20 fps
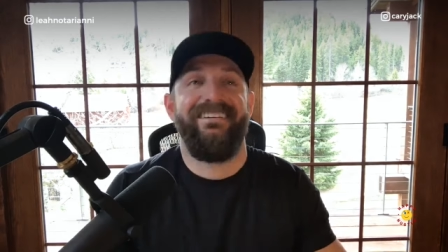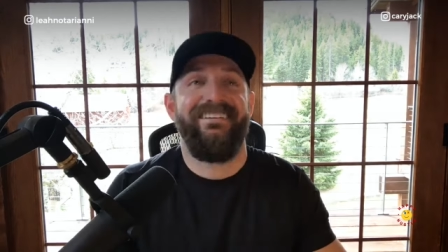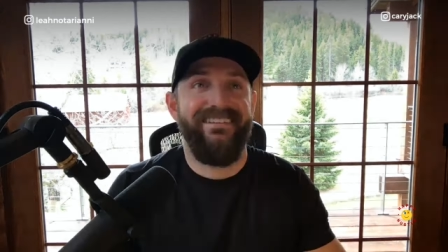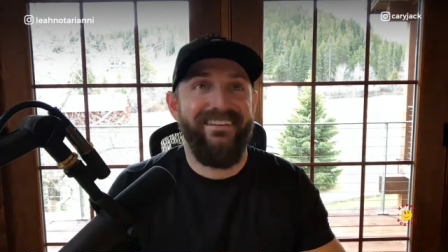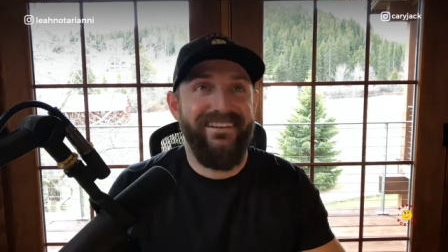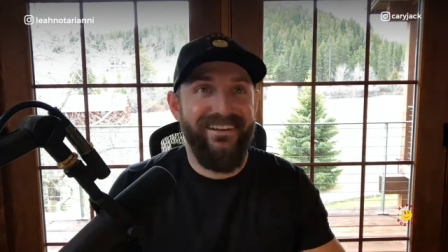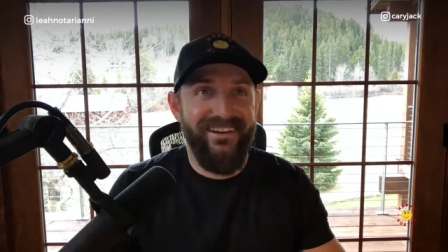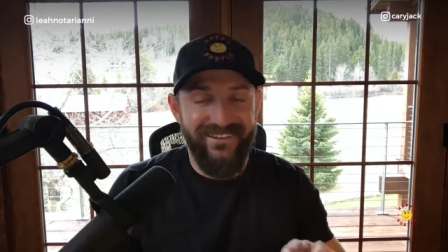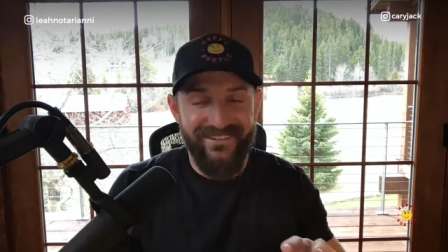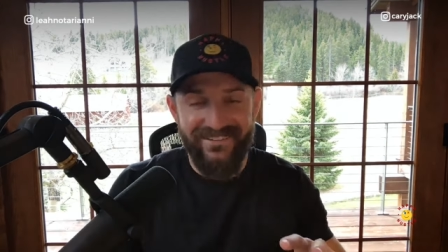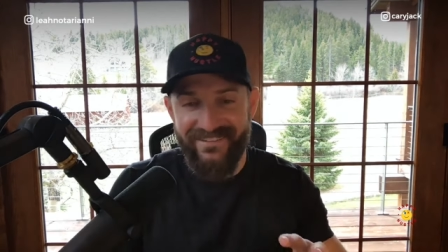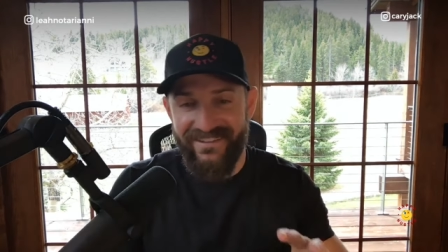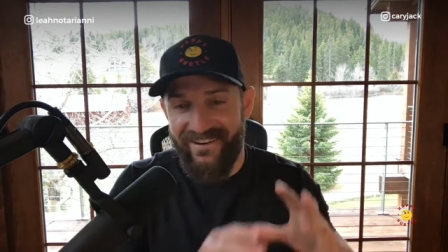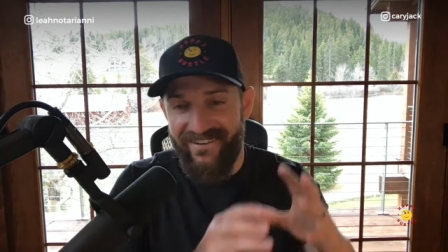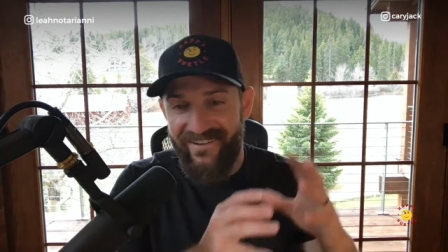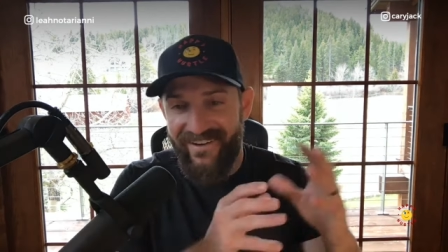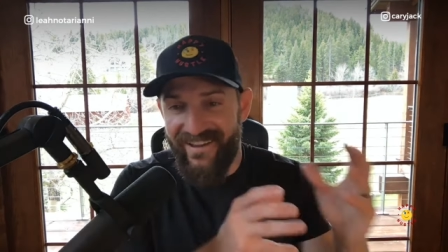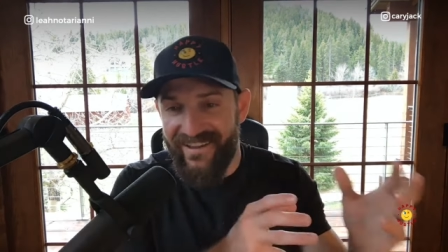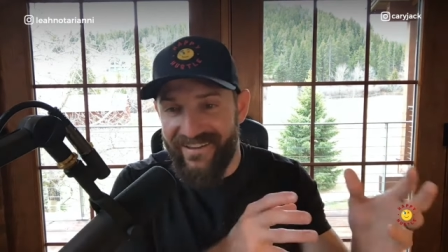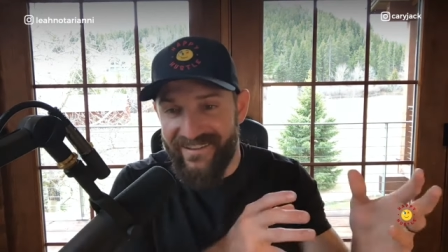you know,
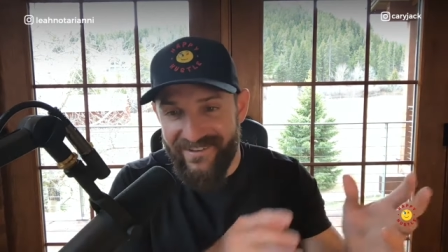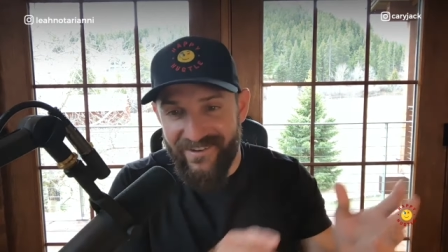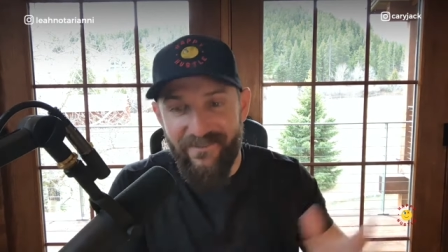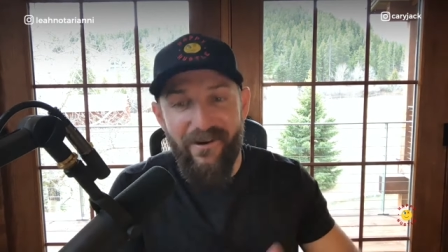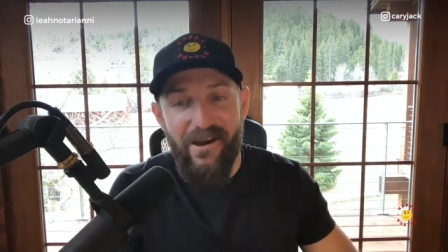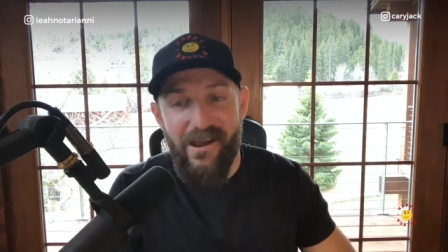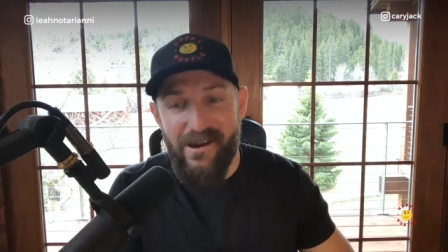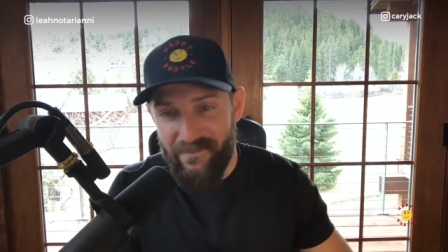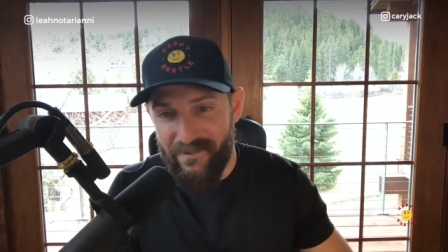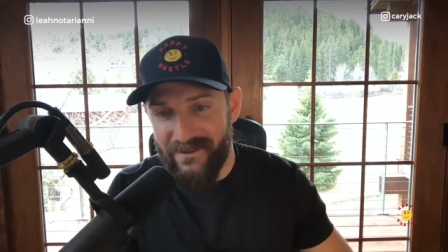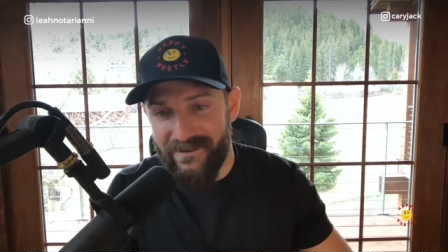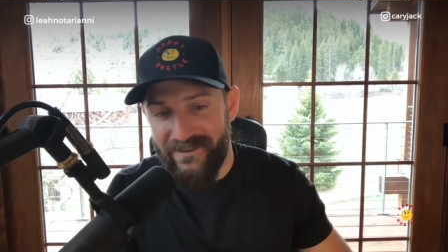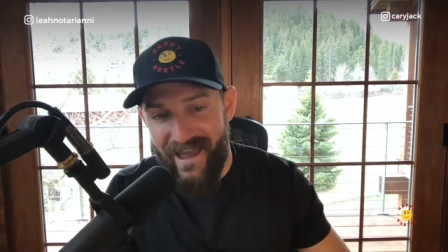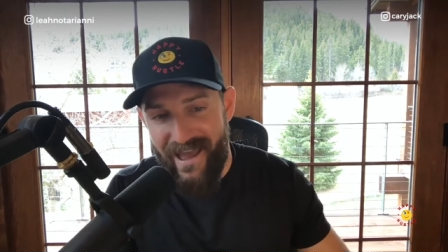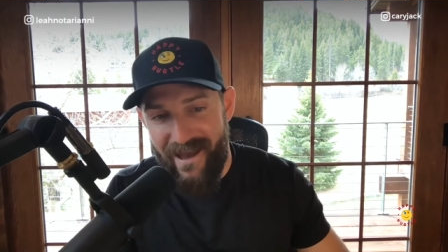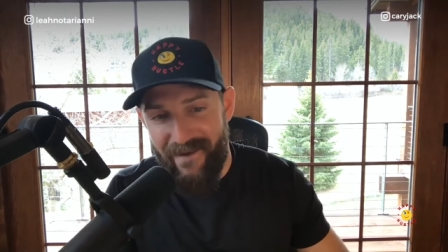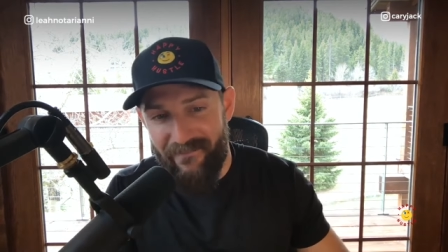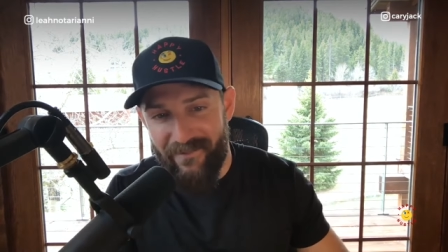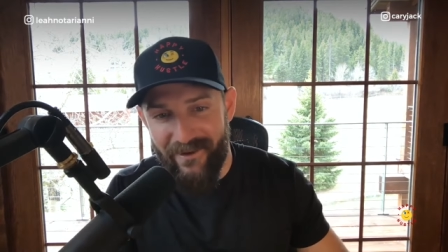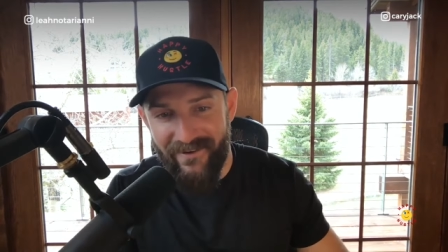there is a way to put the
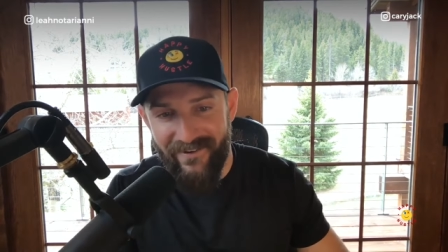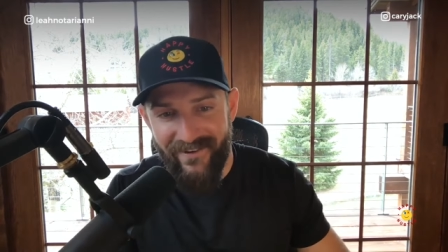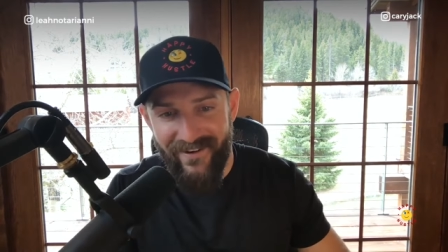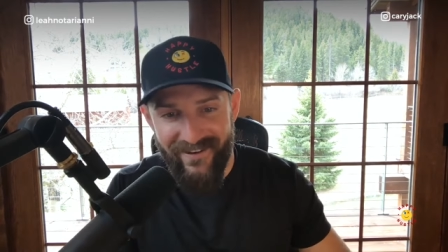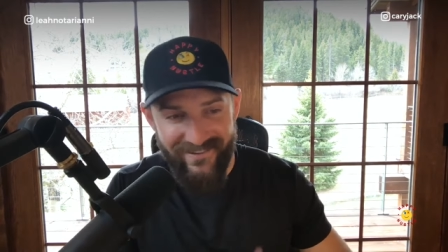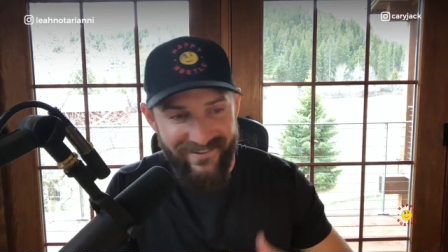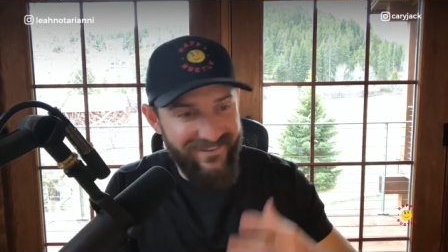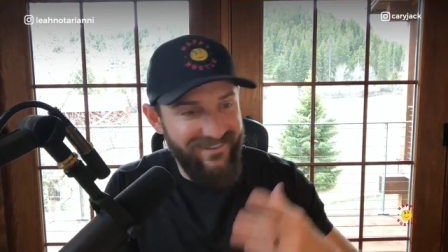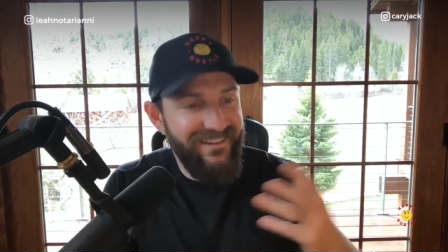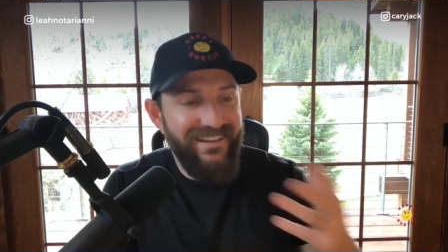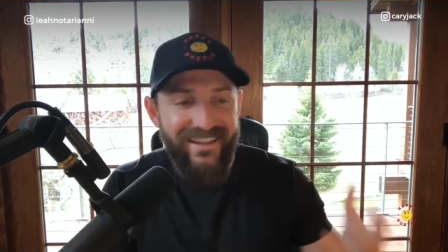happy in your hustle.